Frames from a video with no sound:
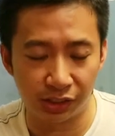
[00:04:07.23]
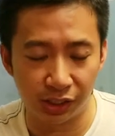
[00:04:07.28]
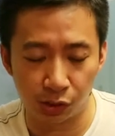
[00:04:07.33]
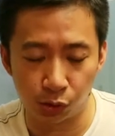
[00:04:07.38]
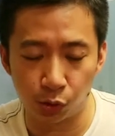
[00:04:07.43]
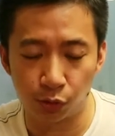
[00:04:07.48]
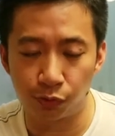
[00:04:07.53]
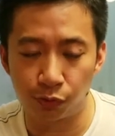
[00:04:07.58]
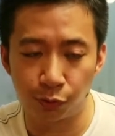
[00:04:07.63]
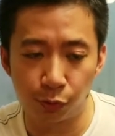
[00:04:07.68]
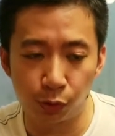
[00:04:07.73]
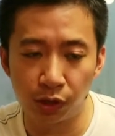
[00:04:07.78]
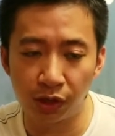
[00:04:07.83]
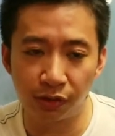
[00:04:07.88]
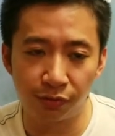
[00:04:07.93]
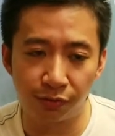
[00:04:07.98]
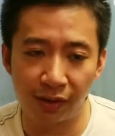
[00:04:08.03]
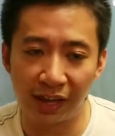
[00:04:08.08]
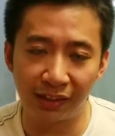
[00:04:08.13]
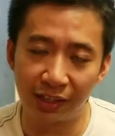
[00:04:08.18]
They took full
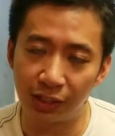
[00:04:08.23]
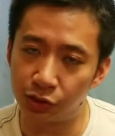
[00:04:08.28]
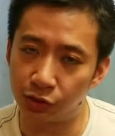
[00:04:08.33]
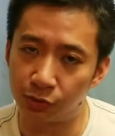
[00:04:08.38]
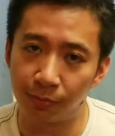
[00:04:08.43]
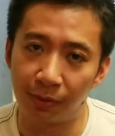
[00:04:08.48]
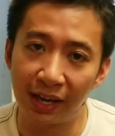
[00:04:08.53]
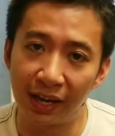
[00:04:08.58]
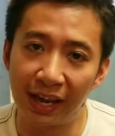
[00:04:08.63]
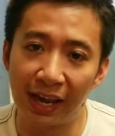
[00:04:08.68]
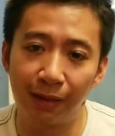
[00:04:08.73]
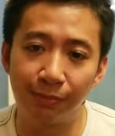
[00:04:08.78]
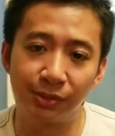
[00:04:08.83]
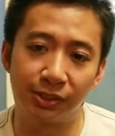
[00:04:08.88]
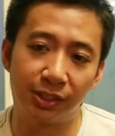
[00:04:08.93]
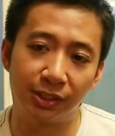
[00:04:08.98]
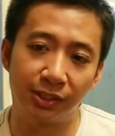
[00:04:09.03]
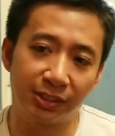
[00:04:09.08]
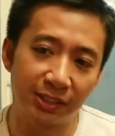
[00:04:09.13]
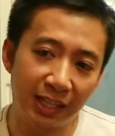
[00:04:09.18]
advantage of my
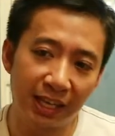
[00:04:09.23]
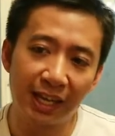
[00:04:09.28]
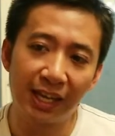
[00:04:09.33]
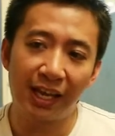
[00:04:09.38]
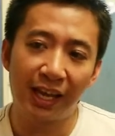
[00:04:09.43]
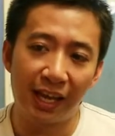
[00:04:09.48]
absence,